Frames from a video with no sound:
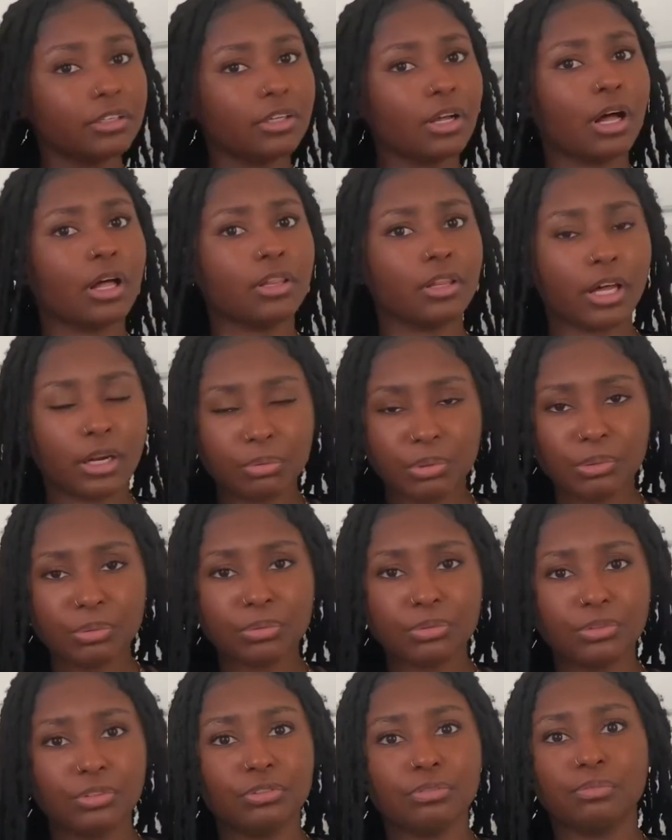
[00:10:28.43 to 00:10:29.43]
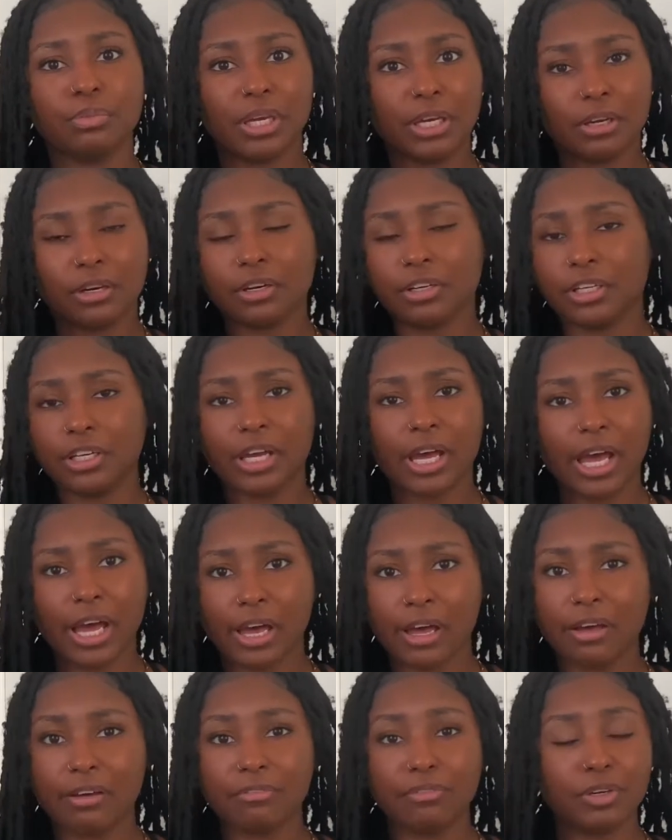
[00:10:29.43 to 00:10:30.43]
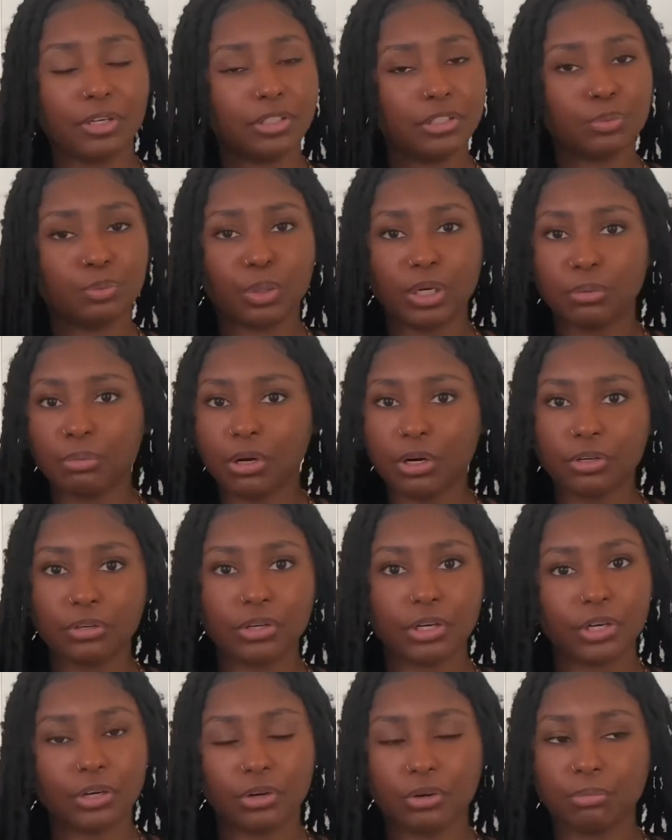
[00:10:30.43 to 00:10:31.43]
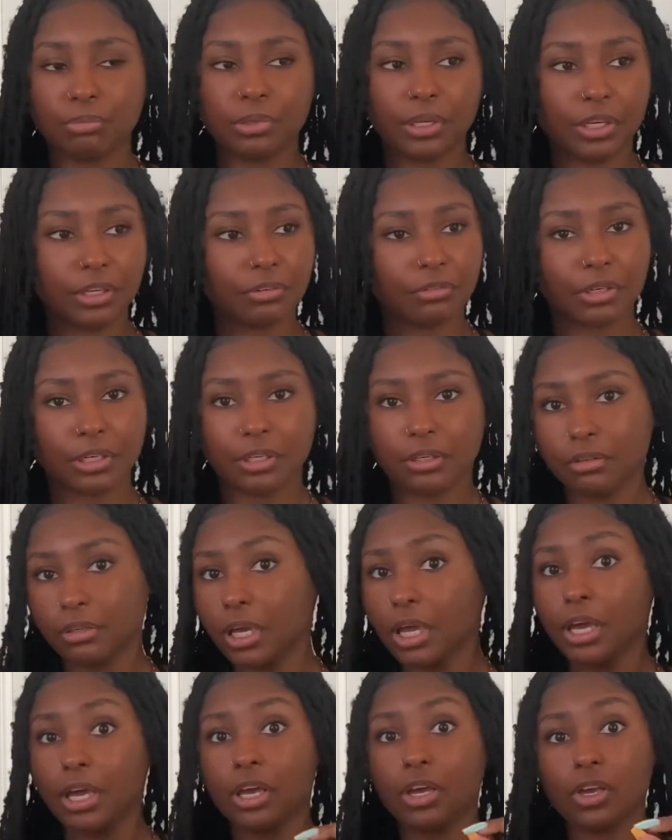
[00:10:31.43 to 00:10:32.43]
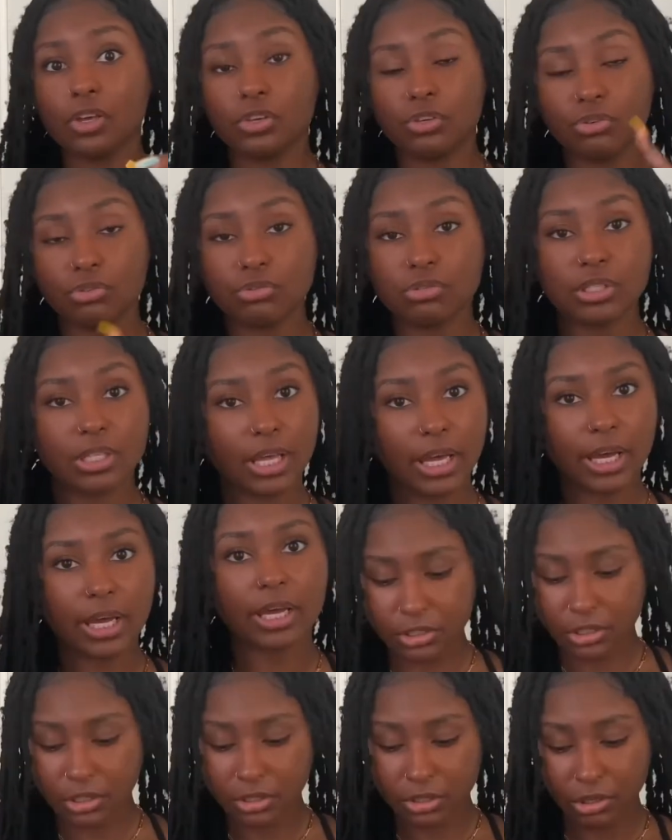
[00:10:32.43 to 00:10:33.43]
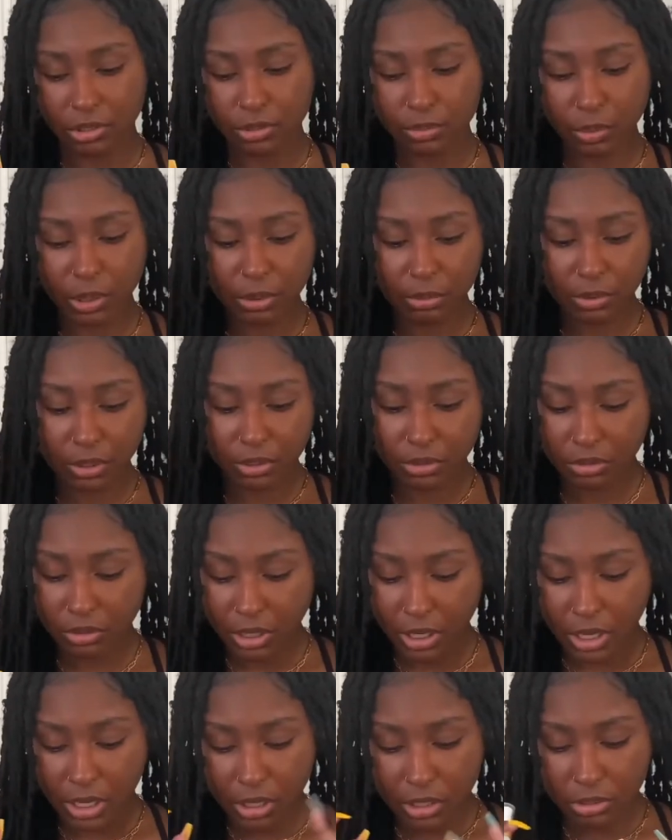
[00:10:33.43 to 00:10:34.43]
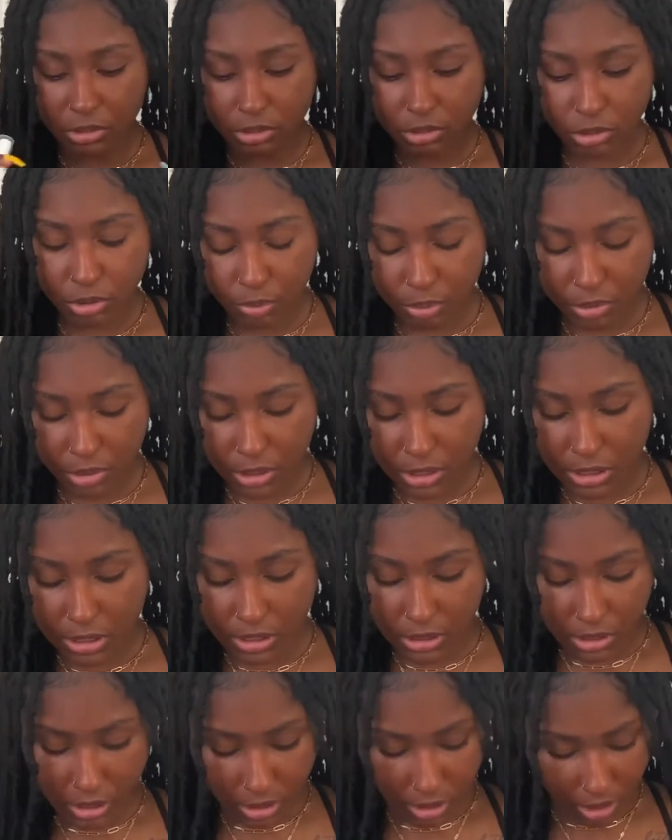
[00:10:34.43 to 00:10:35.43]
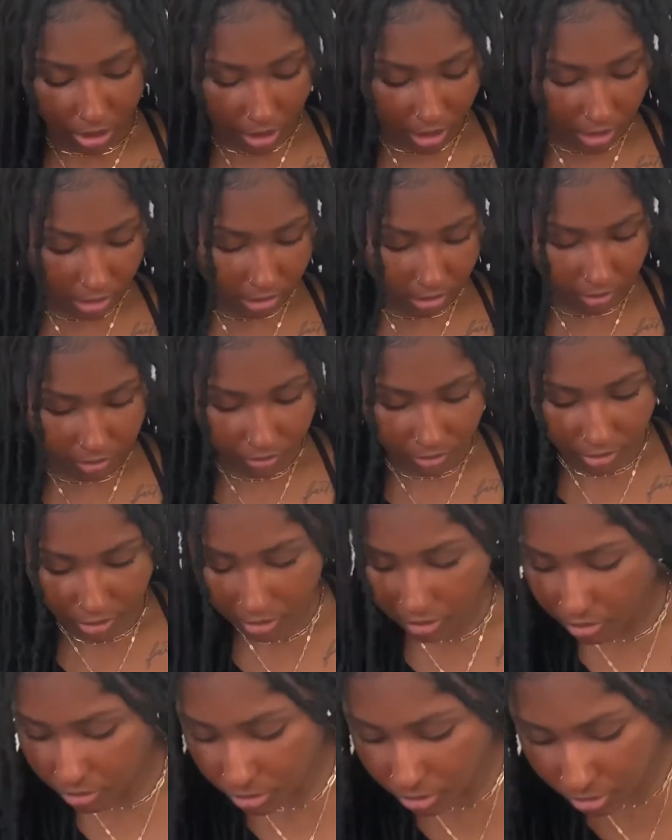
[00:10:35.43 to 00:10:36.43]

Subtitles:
A lot of people, you may already have a spray bottle at home laying around. Use that. So spray bottle, super easy. I love it.